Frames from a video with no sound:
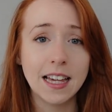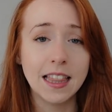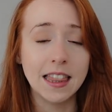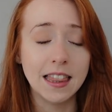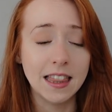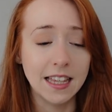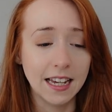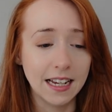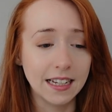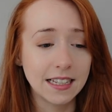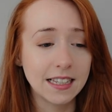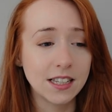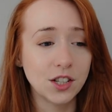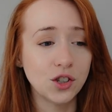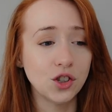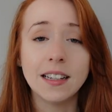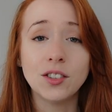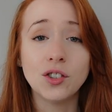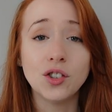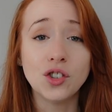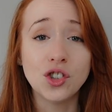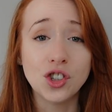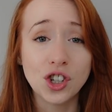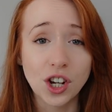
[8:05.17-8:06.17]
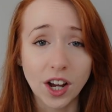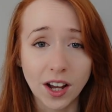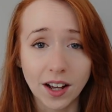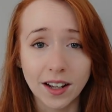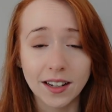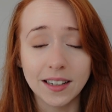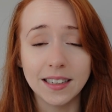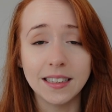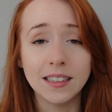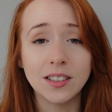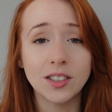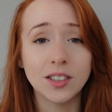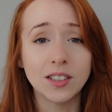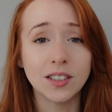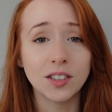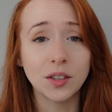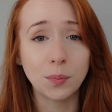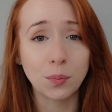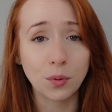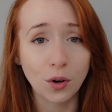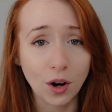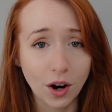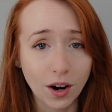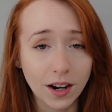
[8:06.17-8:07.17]
this, this journey to
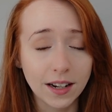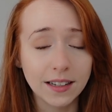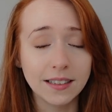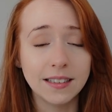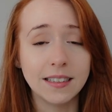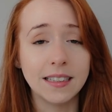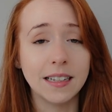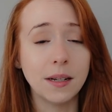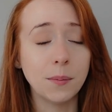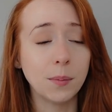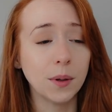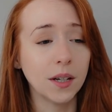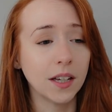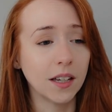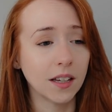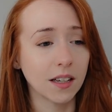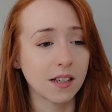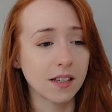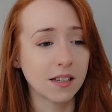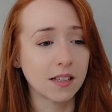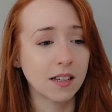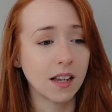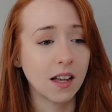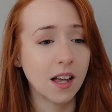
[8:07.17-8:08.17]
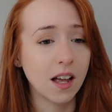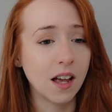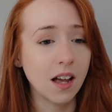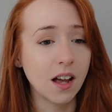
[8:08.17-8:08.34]
sobriety, because